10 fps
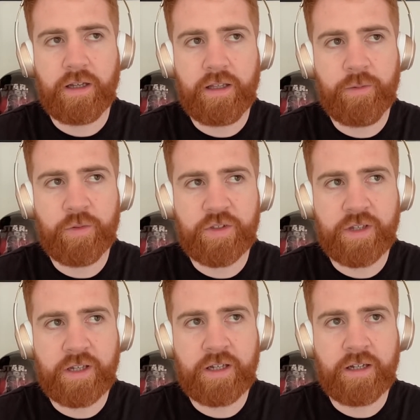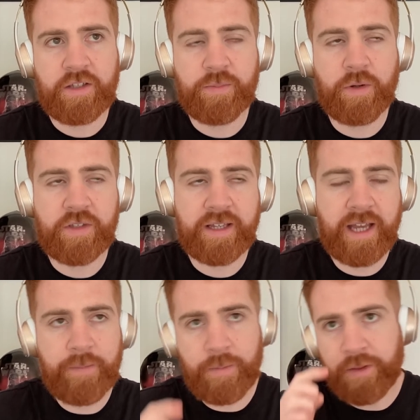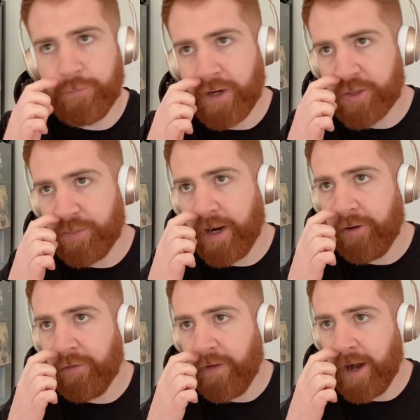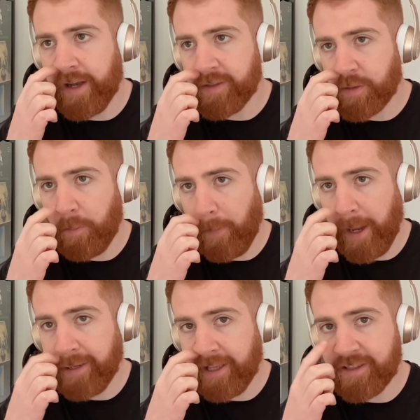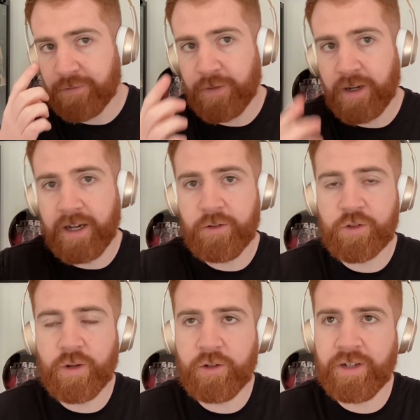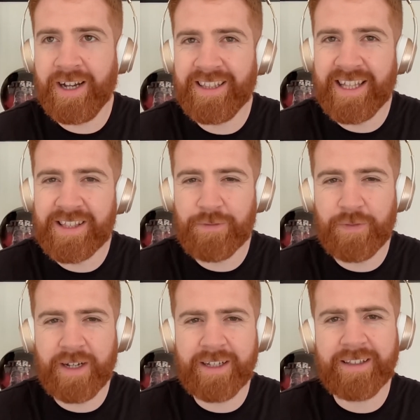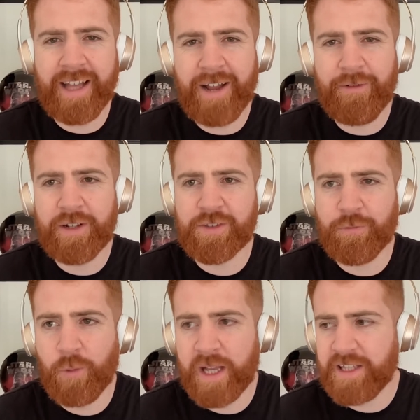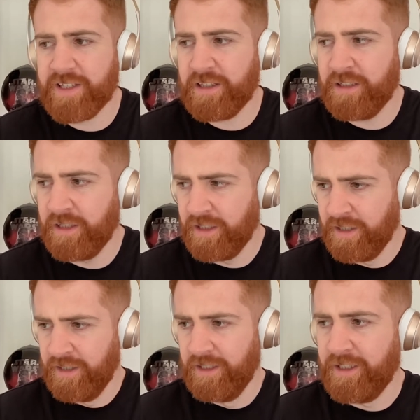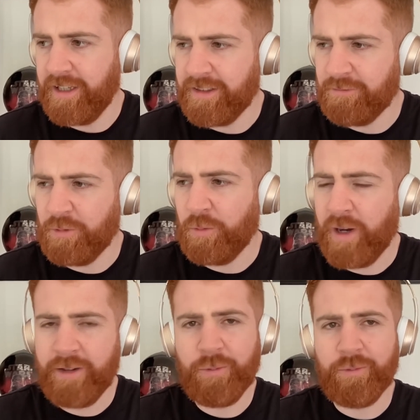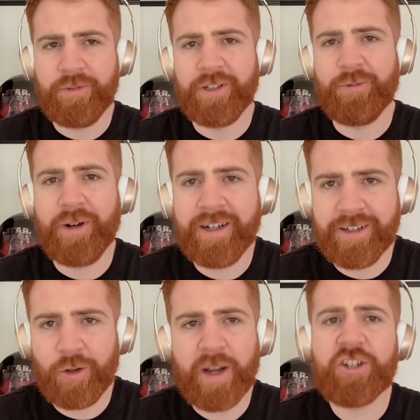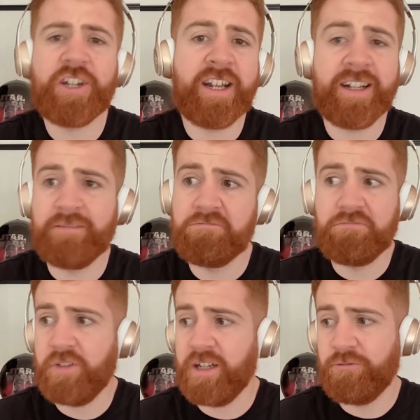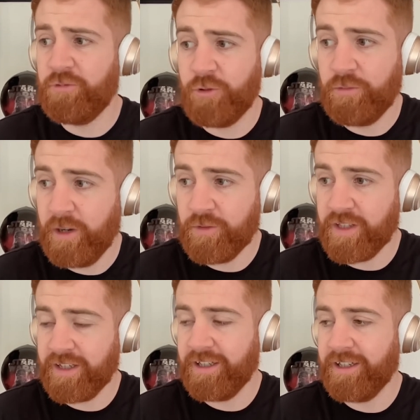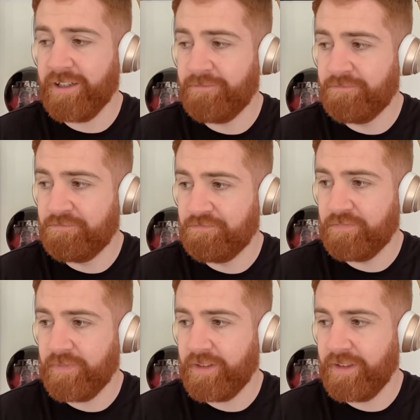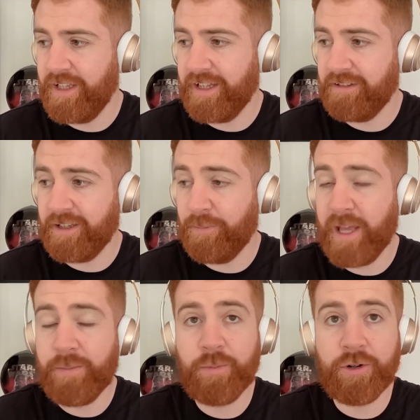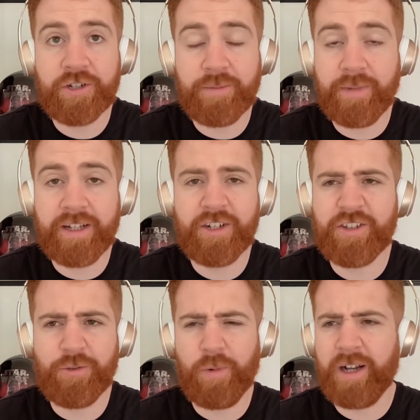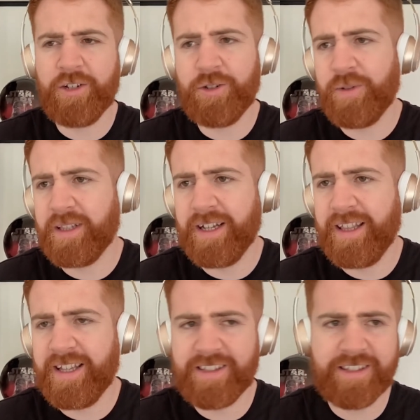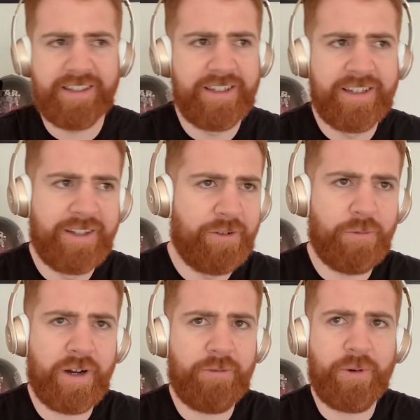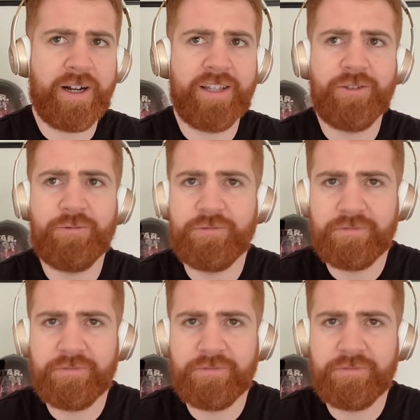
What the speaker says: it was I suppose I came in with a fresh pair of eyes. I was quite good at identifying areas of waste and why, why questioning. Yeah, I was like a baby project manager. So why would you do it like this? Why are you